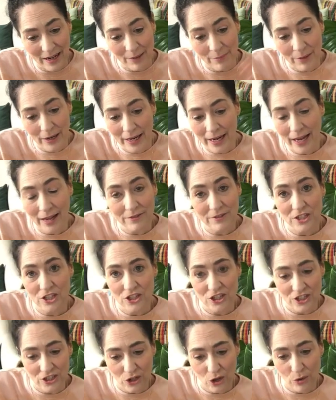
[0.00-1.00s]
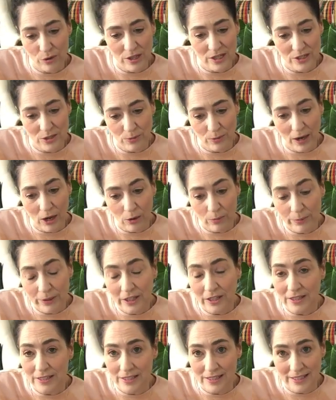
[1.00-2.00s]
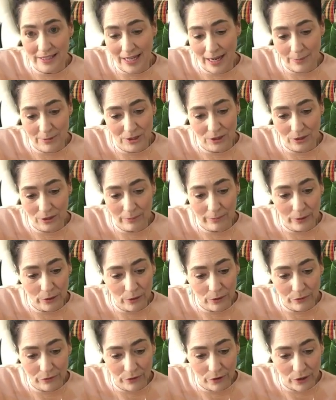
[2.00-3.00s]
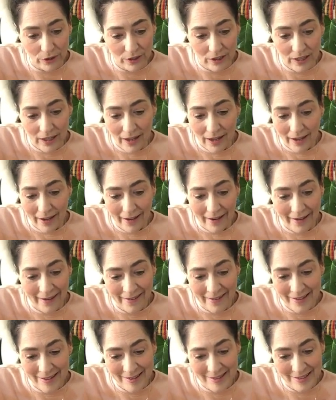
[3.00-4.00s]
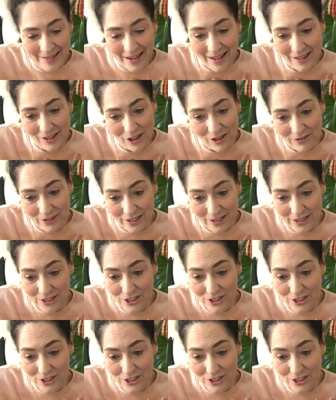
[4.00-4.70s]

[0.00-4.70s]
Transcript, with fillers: I might have to just go this route because it's absolutely beautiful and I love it.